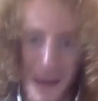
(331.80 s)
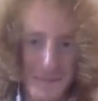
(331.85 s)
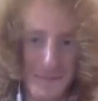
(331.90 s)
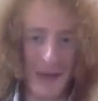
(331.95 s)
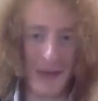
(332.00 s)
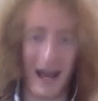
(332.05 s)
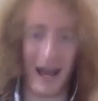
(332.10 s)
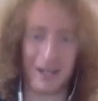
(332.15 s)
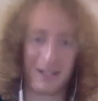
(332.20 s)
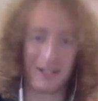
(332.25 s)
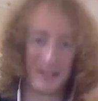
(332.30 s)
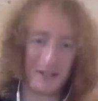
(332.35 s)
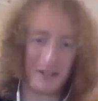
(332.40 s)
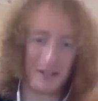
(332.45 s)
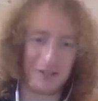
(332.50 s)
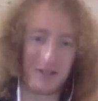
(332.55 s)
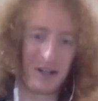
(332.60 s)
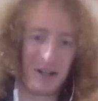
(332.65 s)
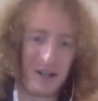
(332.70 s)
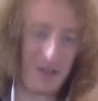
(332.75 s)
bloody
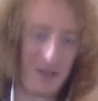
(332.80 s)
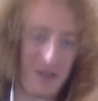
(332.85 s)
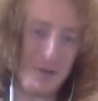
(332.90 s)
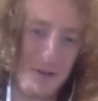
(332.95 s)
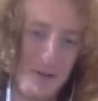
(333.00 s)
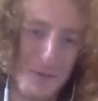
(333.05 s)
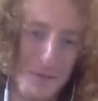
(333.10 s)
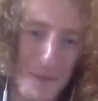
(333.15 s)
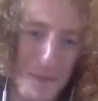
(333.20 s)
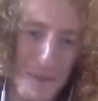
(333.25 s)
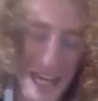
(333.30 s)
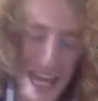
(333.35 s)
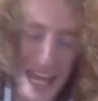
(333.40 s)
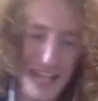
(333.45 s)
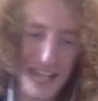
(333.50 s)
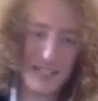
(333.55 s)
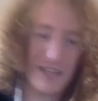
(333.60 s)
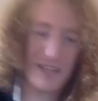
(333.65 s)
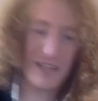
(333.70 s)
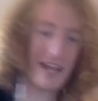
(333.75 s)
sister of yours, Mickey.
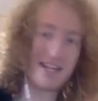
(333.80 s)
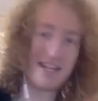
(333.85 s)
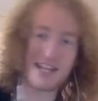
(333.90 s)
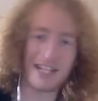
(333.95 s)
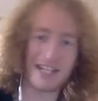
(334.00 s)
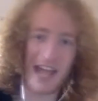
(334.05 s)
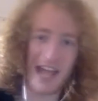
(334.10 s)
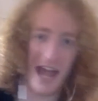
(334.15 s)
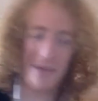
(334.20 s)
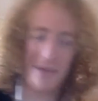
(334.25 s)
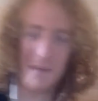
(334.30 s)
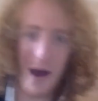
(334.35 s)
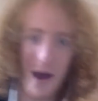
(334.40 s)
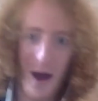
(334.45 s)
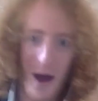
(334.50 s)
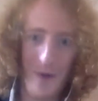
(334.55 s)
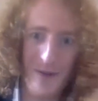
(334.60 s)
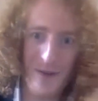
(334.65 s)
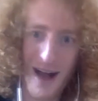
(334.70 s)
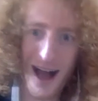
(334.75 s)
Send her damn
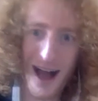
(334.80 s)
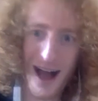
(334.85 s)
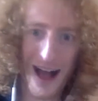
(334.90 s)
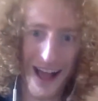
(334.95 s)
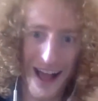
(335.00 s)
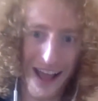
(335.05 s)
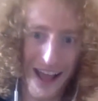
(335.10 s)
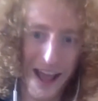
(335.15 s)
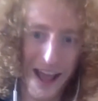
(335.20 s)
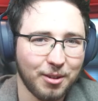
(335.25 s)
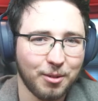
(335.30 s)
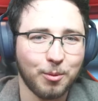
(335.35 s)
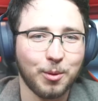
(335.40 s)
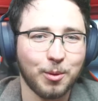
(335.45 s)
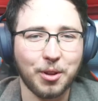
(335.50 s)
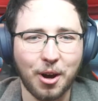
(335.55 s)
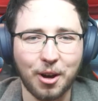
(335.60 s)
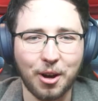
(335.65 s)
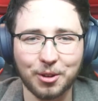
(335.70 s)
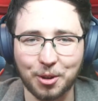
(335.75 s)
away.
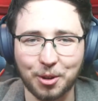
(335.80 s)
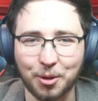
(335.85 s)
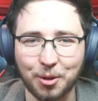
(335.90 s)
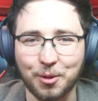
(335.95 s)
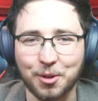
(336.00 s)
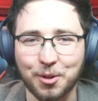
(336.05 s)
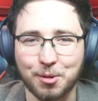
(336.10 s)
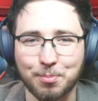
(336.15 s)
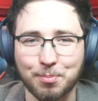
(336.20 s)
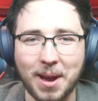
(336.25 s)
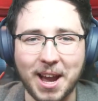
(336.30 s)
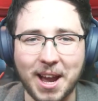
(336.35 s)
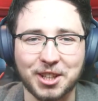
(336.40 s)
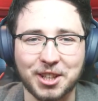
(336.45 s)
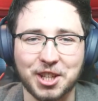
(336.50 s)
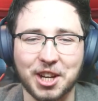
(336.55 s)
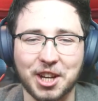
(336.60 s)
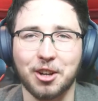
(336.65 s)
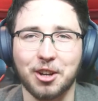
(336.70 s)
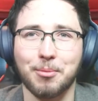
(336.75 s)
With all due respect,
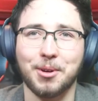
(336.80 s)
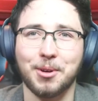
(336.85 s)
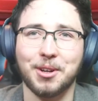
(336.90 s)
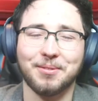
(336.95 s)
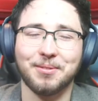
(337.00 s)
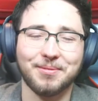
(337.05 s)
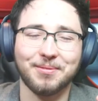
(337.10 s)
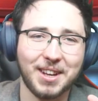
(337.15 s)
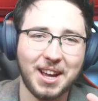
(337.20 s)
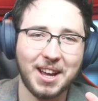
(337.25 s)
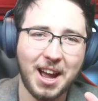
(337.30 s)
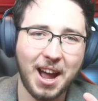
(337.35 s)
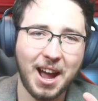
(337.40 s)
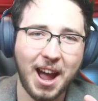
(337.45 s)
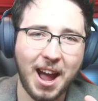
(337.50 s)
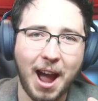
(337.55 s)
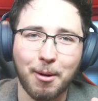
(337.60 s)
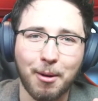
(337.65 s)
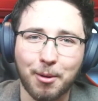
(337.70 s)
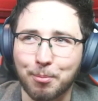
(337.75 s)
gentlemen,
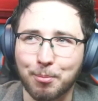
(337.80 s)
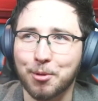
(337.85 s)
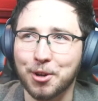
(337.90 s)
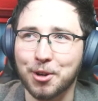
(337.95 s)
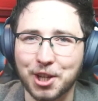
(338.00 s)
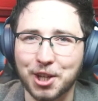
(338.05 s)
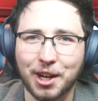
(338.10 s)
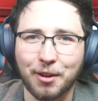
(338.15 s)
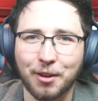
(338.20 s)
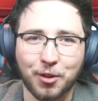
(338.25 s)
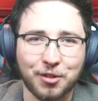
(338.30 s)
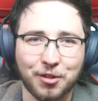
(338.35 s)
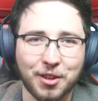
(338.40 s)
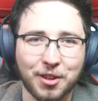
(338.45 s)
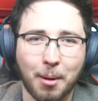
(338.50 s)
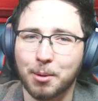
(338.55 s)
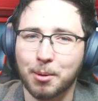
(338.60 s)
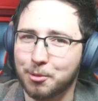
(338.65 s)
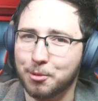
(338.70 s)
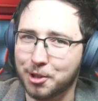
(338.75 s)
I would appreciate if you
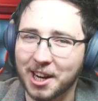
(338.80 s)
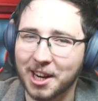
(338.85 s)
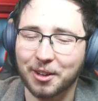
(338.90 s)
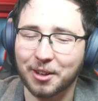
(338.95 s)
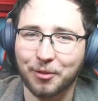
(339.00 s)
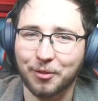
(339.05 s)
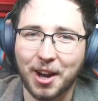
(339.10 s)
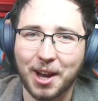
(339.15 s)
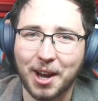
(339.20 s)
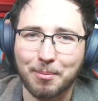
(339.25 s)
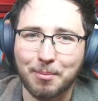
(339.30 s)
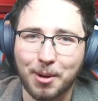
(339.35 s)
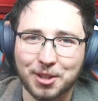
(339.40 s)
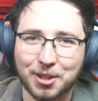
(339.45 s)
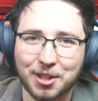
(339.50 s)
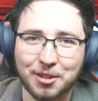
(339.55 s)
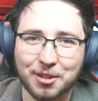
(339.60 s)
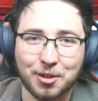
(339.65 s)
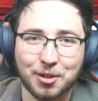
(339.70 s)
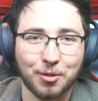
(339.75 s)
stopped objectifying my
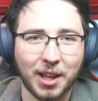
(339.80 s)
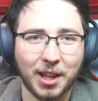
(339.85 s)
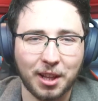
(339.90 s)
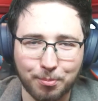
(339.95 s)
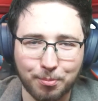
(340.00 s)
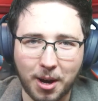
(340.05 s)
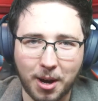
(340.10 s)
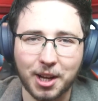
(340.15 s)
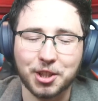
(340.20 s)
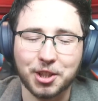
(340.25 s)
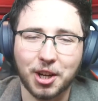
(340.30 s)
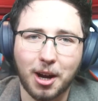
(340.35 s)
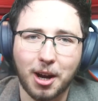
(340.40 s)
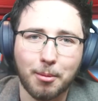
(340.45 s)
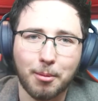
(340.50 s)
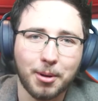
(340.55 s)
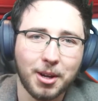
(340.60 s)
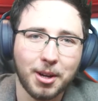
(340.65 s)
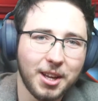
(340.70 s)
sister. That's my job.